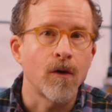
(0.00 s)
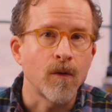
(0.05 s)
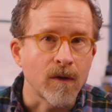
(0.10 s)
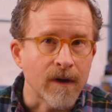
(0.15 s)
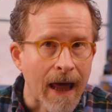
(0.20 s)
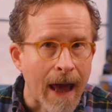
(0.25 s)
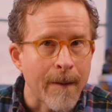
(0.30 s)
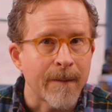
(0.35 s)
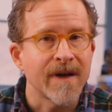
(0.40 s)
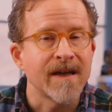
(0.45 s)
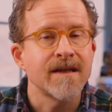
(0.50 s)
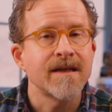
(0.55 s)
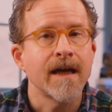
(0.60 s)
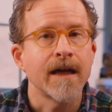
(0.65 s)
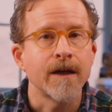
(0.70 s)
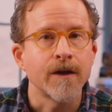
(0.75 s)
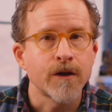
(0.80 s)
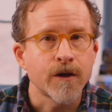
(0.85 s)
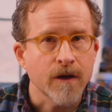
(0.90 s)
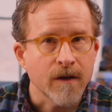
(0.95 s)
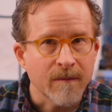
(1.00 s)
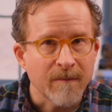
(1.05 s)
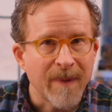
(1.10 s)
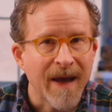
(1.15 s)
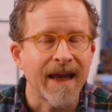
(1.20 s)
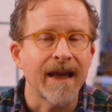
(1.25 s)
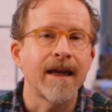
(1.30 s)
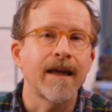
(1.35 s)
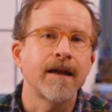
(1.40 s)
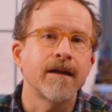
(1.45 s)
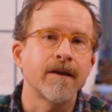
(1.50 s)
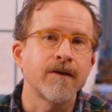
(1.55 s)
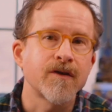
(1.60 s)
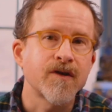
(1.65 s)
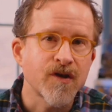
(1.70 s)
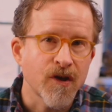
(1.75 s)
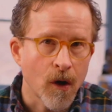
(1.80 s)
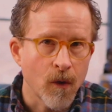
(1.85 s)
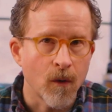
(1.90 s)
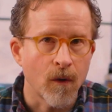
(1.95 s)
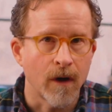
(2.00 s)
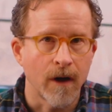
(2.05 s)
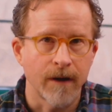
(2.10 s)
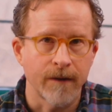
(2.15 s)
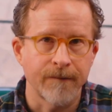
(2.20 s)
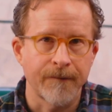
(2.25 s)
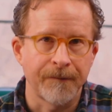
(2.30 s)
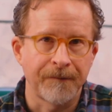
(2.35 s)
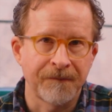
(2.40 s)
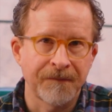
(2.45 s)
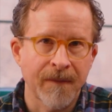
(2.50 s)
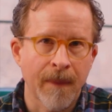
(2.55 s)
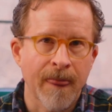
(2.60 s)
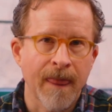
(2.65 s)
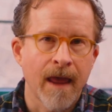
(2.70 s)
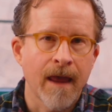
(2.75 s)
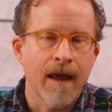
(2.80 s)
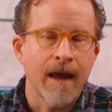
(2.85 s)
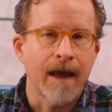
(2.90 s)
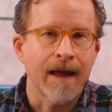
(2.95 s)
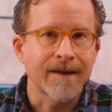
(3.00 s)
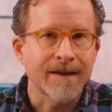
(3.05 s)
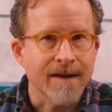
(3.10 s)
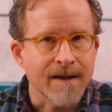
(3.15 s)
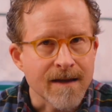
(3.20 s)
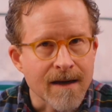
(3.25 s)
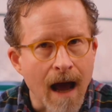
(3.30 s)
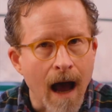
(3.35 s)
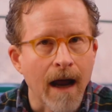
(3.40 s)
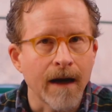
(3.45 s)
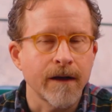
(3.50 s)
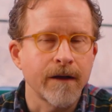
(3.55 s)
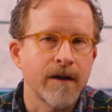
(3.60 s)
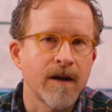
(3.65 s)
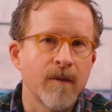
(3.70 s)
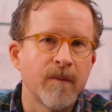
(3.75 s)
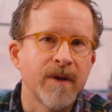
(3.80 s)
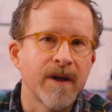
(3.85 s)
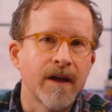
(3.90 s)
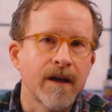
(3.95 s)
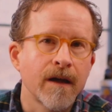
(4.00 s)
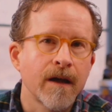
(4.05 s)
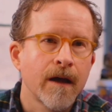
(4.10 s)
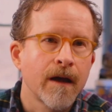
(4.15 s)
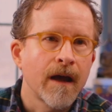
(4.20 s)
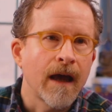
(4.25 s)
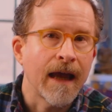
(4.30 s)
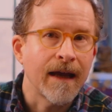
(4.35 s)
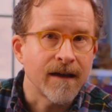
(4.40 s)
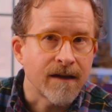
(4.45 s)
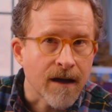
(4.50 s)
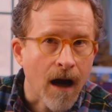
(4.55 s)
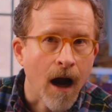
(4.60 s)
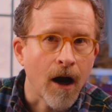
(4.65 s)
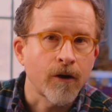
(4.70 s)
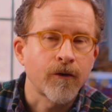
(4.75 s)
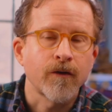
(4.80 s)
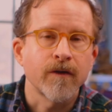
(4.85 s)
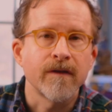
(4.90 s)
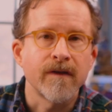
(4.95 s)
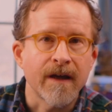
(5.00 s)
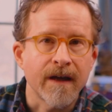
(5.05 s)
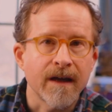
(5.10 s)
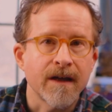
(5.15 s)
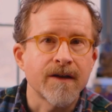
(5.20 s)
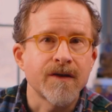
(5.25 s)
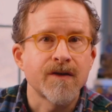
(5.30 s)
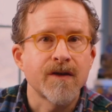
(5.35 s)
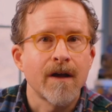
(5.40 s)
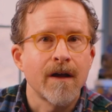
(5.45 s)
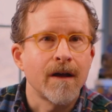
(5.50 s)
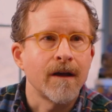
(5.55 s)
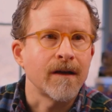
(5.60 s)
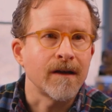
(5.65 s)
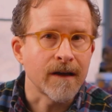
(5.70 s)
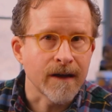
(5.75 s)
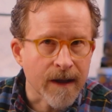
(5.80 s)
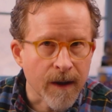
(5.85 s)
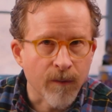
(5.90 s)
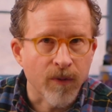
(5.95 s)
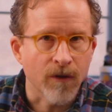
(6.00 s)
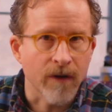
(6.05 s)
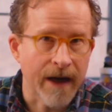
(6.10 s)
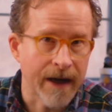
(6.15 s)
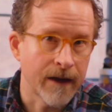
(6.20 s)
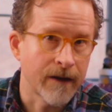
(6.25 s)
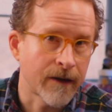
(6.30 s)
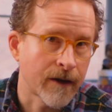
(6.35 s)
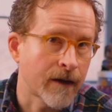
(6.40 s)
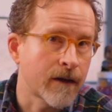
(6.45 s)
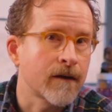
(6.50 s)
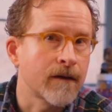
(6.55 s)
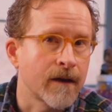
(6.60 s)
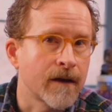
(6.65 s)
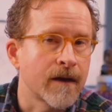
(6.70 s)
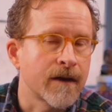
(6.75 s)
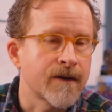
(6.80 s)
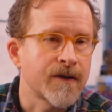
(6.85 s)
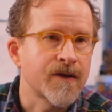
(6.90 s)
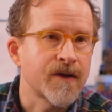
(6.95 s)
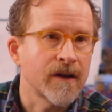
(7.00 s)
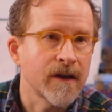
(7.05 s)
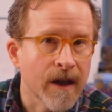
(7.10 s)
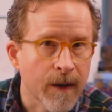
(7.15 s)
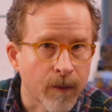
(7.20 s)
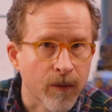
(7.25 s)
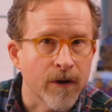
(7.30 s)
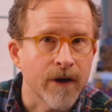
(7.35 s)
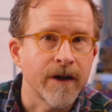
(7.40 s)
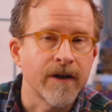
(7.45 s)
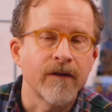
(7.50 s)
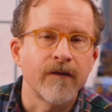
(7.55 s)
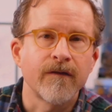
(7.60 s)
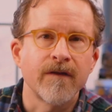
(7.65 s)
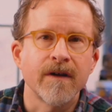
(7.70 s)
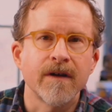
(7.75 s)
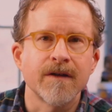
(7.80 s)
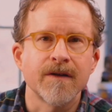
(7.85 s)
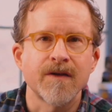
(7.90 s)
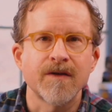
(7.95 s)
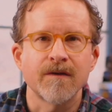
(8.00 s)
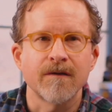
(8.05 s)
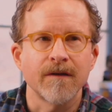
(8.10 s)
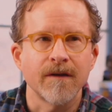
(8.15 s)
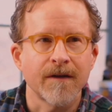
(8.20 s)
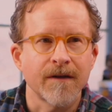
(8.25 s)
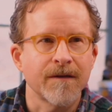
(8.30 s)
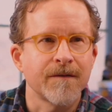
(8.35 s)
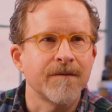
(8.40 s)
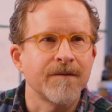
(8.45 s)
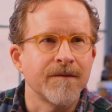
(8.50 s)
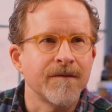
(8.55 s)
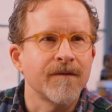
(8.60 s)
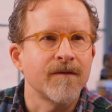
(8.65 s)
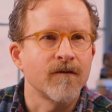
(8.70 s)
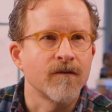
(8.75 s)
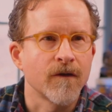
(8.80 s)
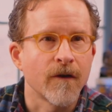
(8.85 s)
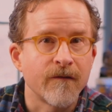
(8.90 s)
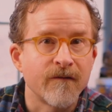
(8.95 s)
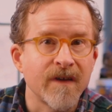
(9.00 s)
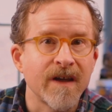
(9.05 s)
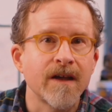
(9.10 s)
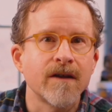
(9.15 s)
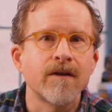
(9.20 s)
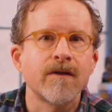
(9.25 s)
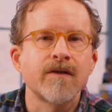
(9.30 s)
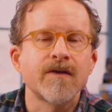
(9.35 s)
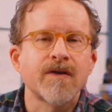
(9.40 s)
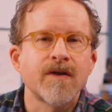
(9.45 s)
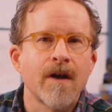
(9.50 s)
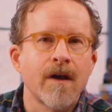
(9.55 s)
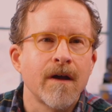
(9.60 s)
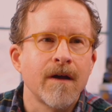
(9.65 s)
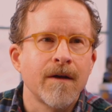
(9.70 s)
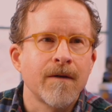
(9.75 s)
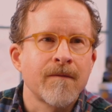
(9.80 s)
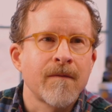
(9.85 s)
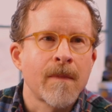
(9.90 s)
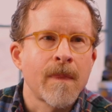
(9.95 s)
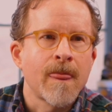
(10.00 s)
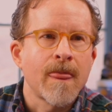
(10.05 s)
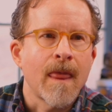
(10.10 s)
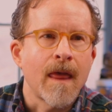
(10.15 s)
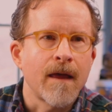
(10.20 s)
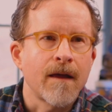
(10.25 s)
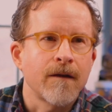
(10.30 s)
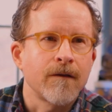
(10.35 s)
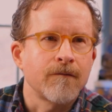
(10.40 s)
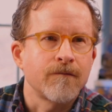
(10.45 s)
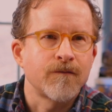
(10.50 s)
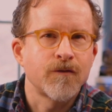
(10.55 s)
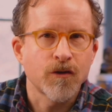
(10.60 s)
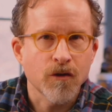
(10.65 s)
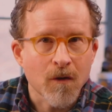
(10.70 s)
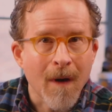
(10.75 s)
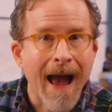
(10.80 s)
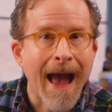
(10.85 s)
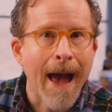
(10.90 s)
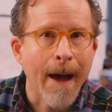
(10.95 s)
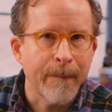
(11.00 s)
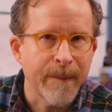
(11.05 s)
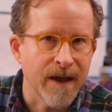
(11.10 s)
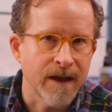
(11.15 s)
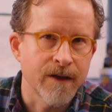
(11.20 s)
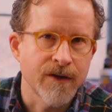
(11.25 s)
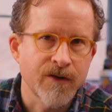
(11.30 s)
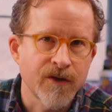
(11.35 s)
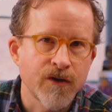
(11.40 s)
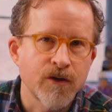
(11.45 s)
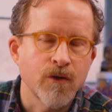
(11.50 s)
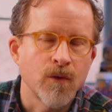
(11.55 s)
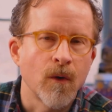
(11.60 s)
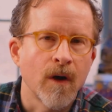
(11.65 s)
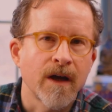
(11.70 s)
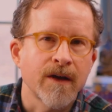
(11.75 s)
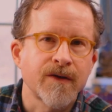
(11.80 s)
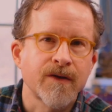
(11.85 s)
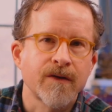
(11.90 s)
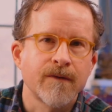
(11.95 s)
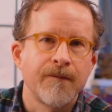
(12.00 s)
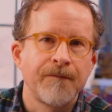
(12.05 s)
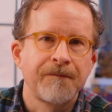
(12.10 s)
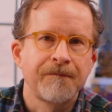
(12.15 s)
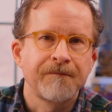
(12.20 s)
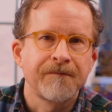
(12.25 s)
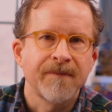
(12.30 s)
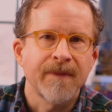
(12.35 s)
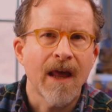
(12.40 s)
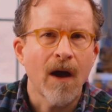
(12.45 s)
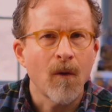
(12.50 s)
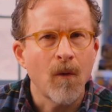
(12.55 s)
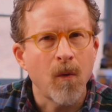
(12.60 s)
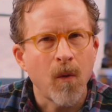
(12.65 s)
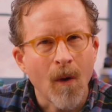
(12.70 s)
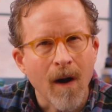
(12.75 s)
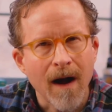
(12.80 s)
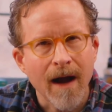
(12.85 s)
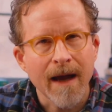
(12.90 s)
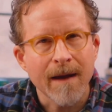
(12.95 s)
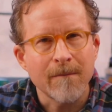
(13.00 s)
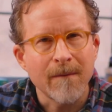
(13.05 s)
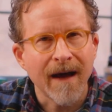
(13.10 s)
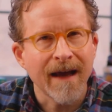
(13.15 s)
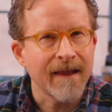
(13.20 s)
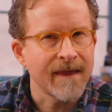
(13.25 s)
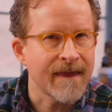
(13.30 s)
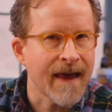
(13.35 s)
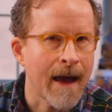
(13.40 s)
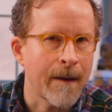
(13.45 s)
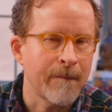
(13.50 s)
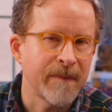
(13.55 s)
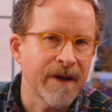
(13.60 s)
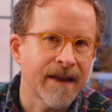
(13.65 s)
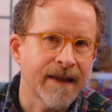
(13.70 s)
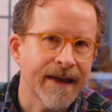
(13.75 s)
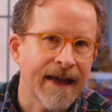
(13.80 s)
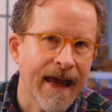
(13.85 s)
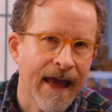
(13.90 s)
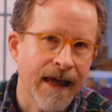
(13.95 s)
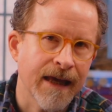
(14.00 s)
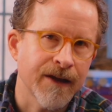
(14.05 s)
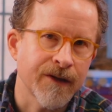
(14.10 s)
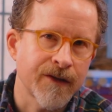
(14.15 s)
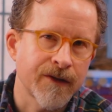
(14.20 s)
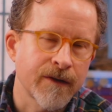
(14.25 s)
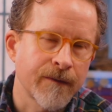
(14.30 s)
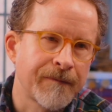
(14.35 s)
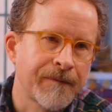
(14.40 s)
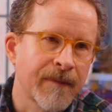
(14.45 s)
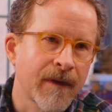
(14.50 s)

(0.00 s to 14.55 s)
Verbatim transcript: lamentation, pain, and so on. It's not going to be a doctrine that is liberating, that is liberative, that is uh, reveals uh, true happiness to us. Now, why might that be the case?